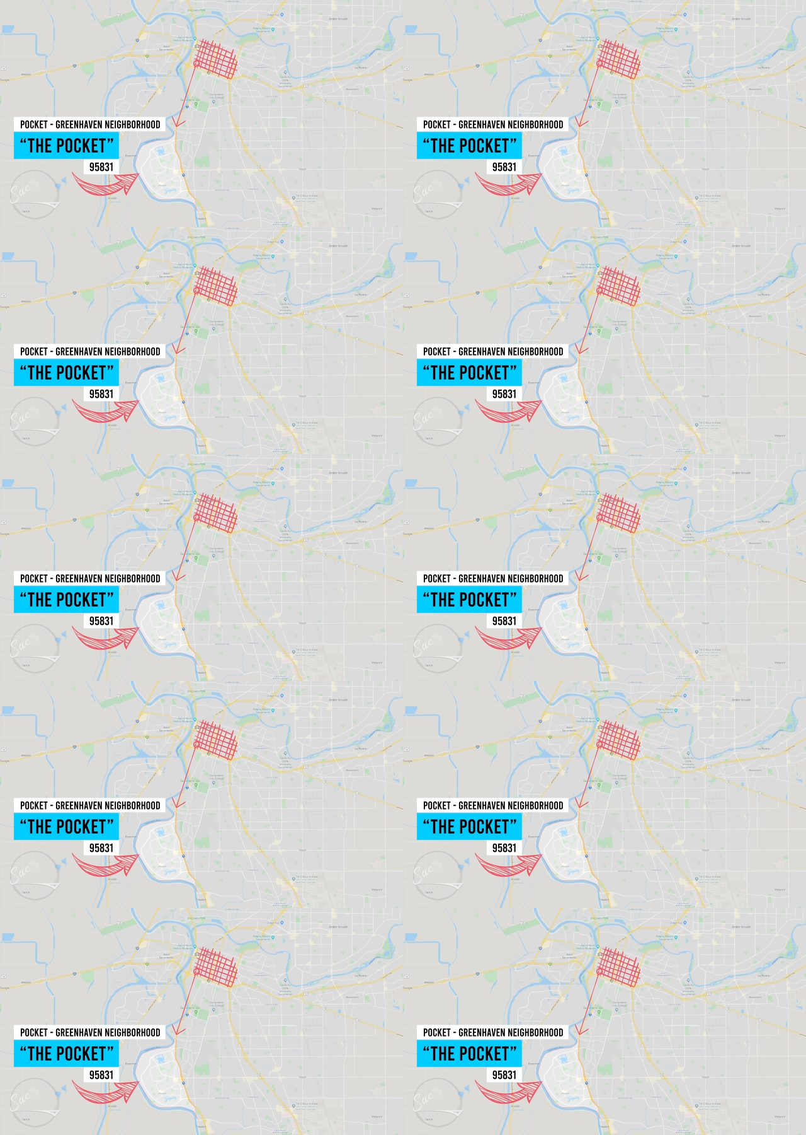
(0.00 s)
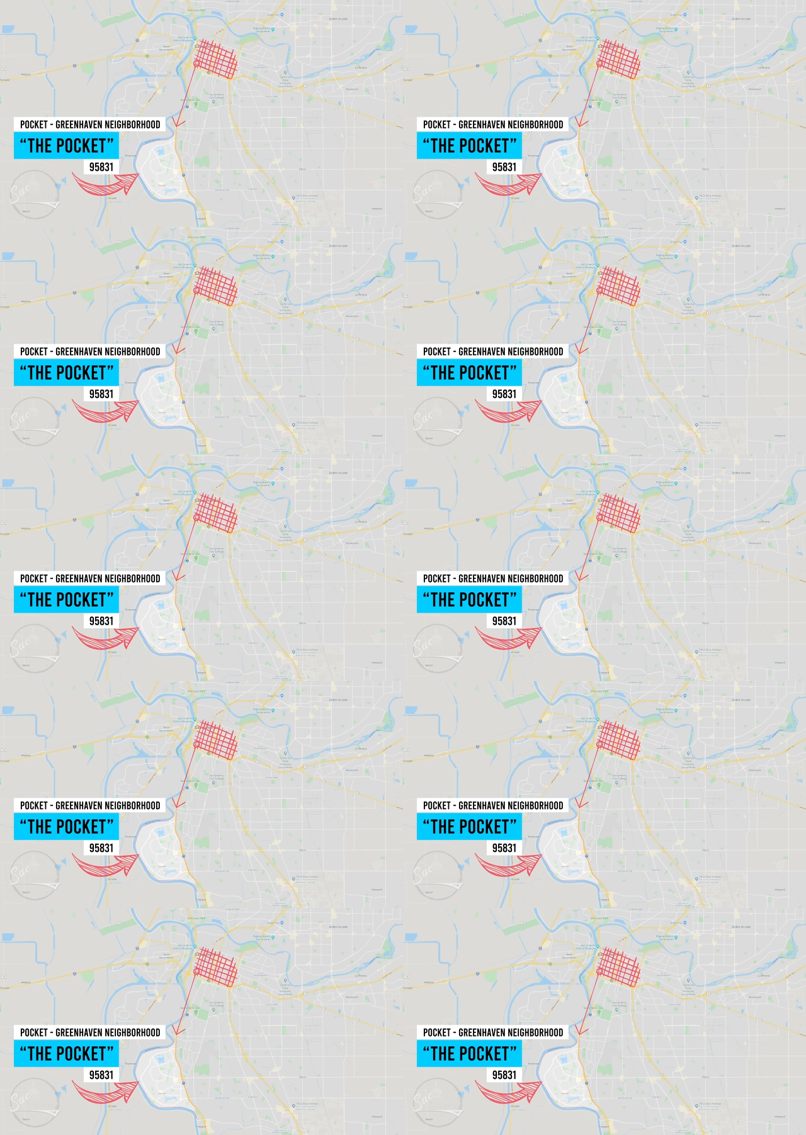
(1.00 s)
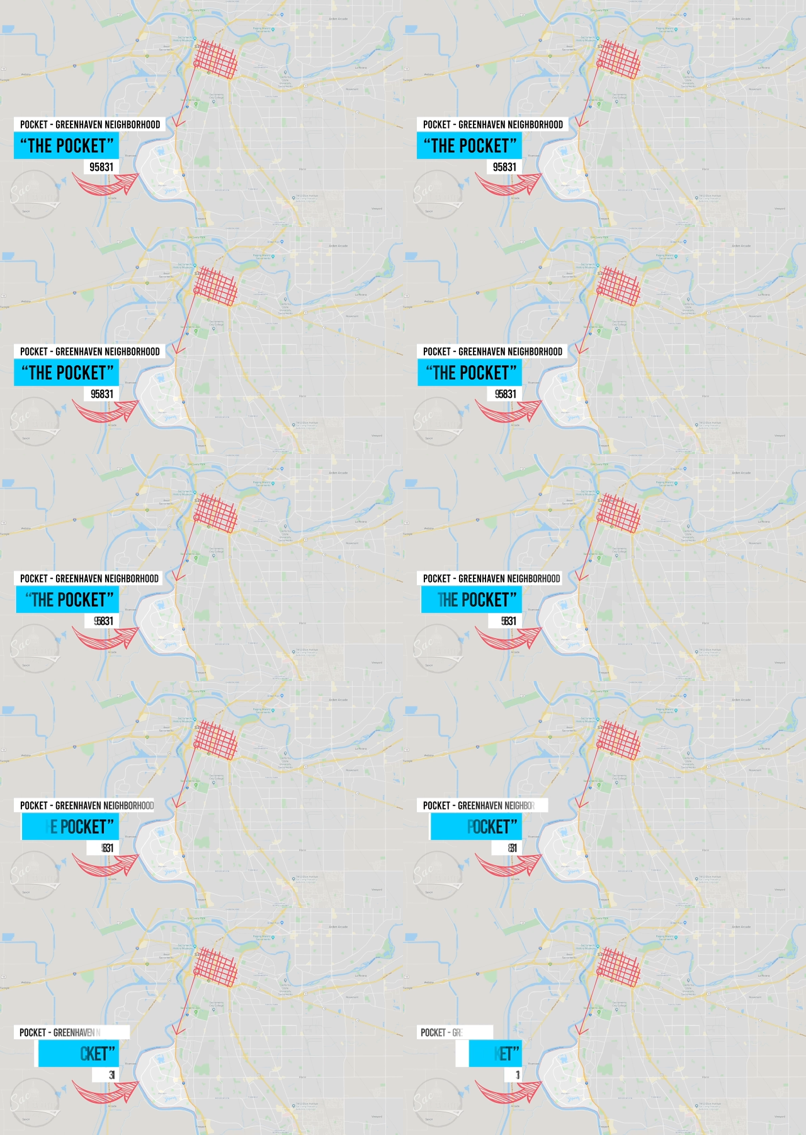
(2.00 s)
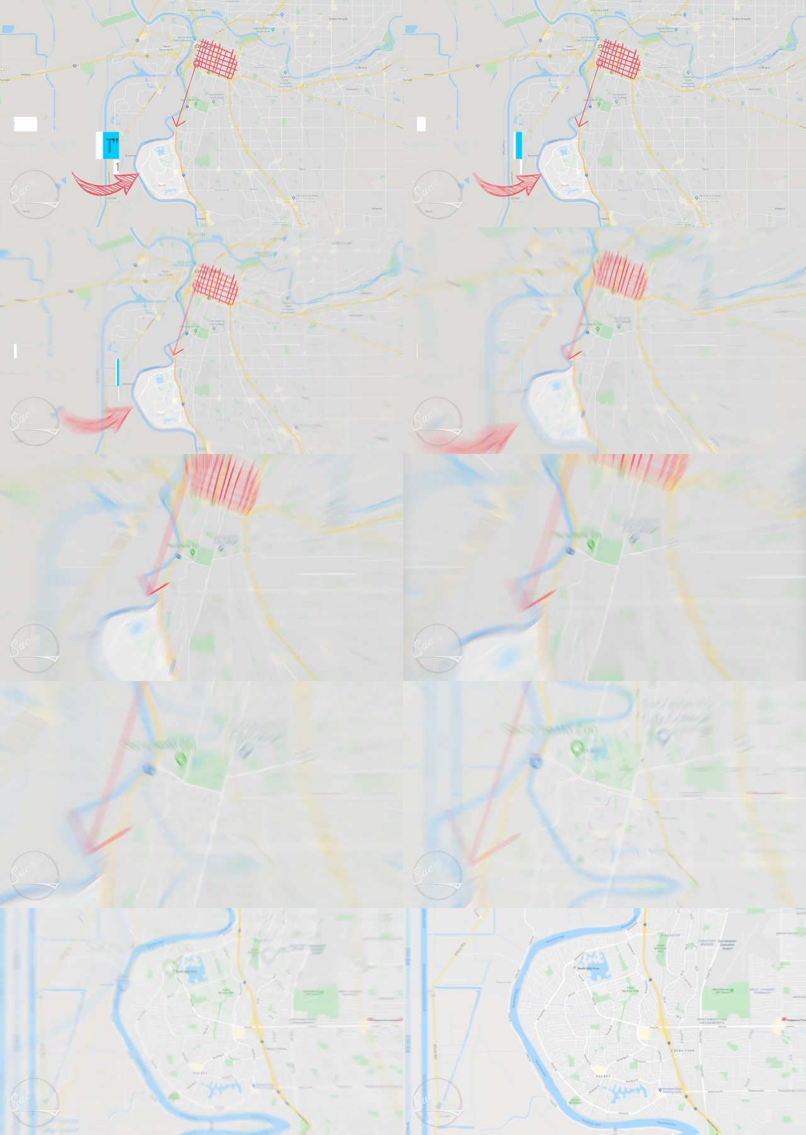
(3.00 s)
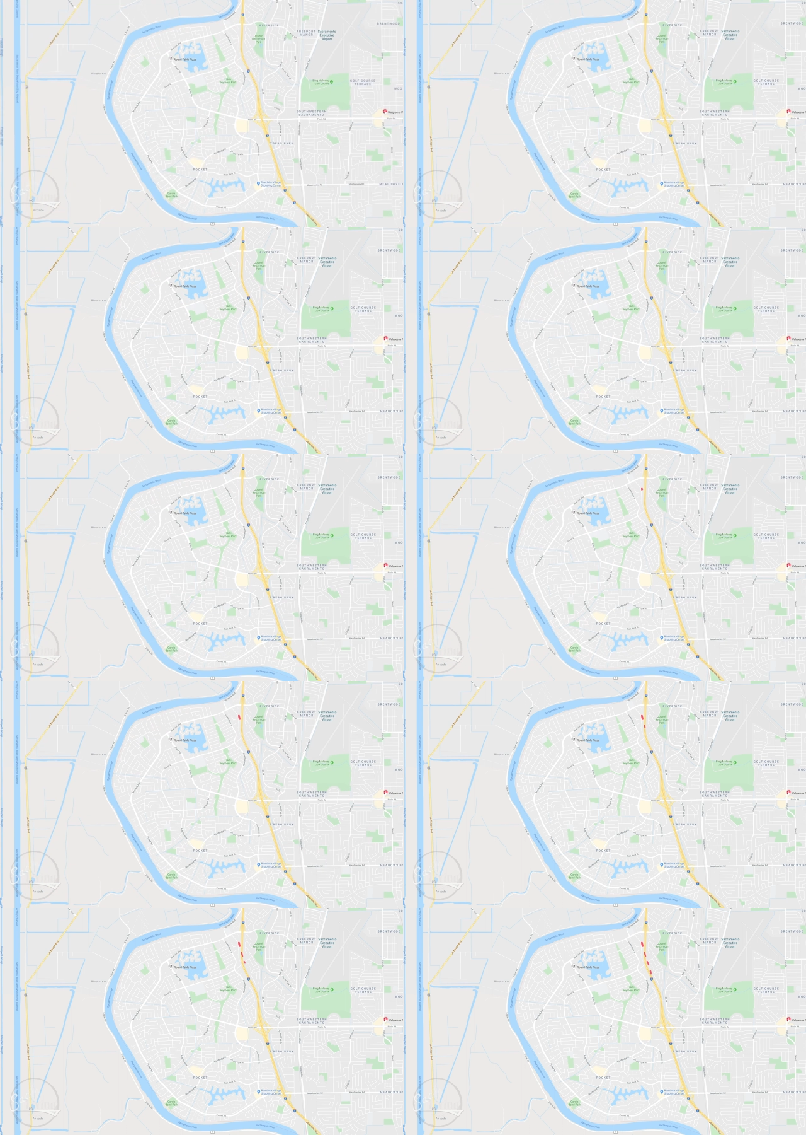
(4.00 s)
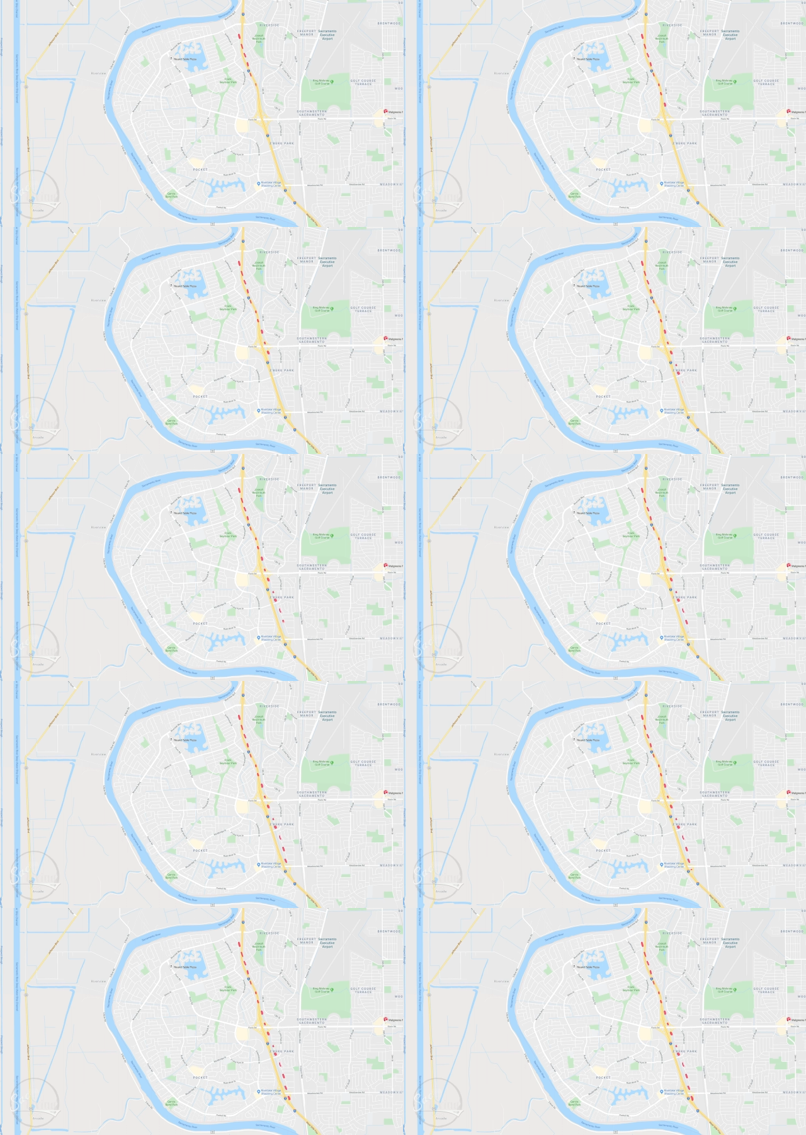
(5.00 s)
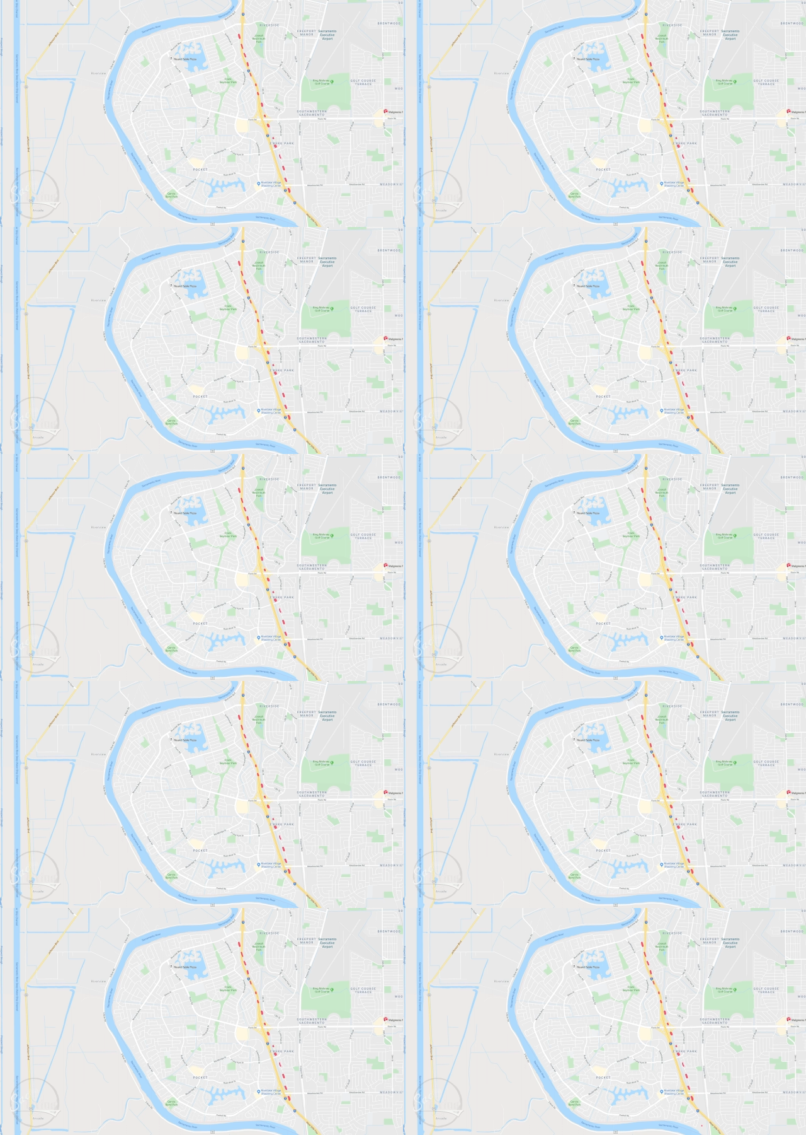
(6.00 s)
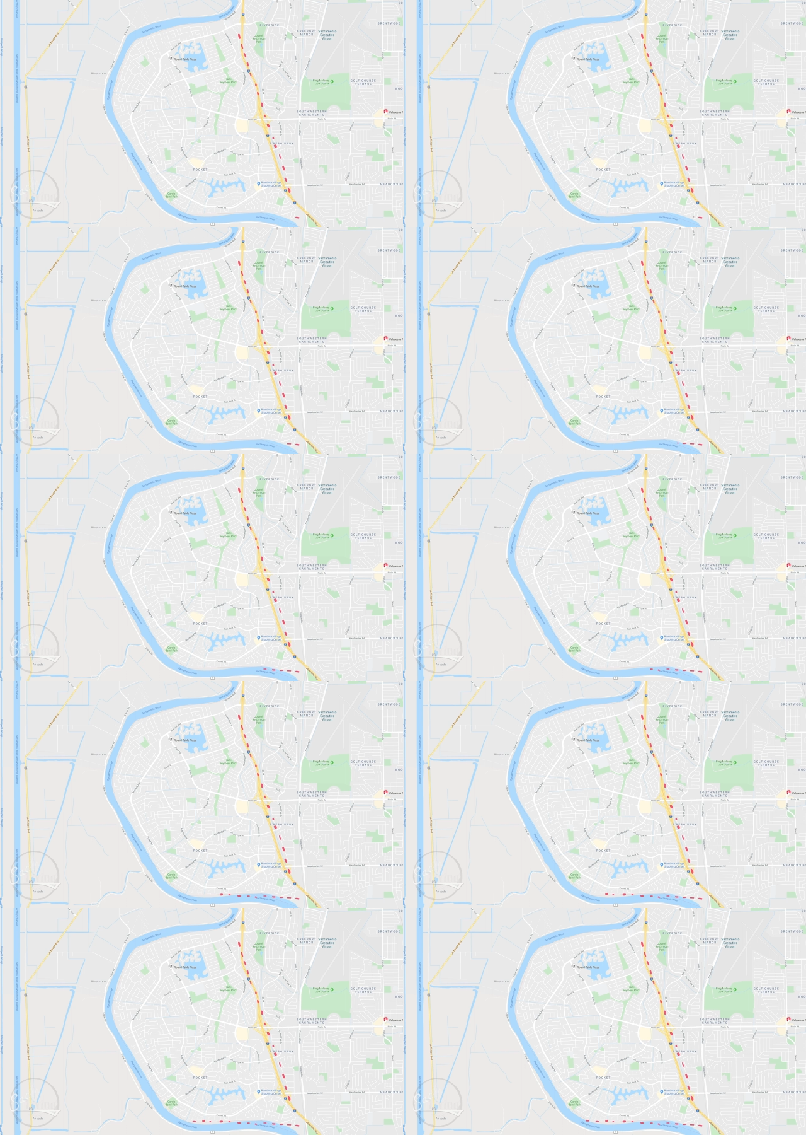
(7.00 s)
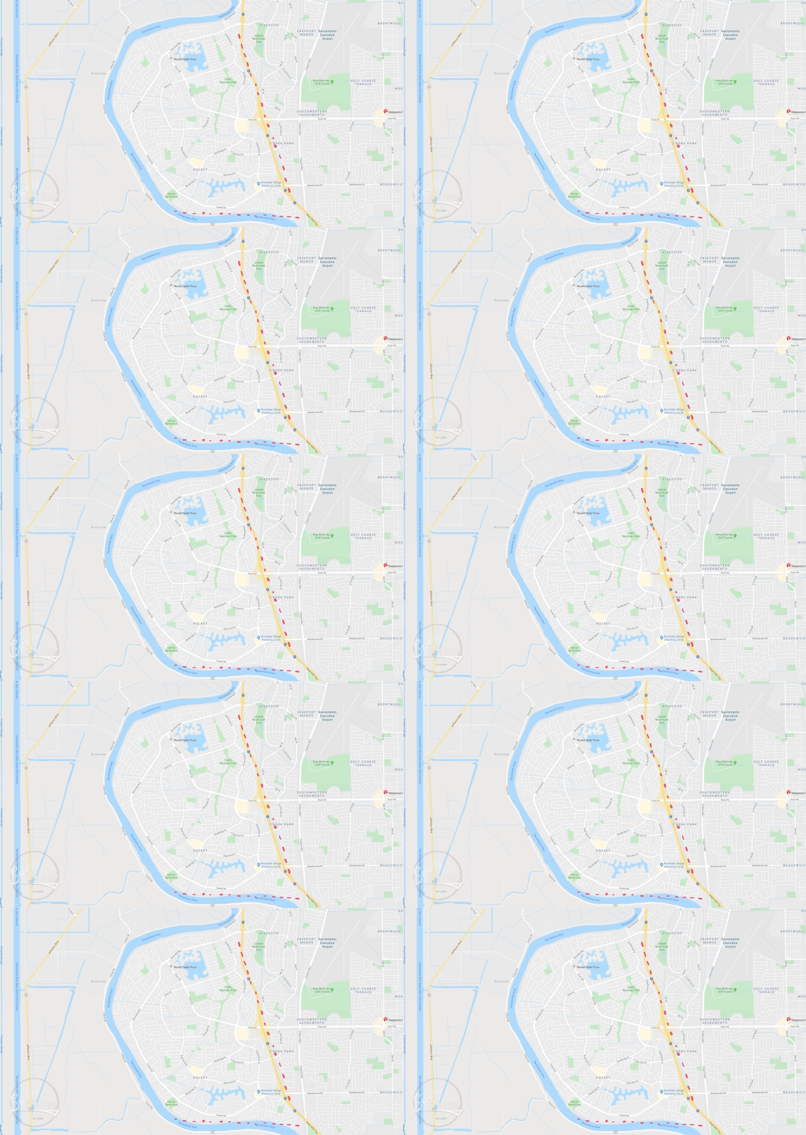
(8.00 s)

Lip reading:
(no speaker visible)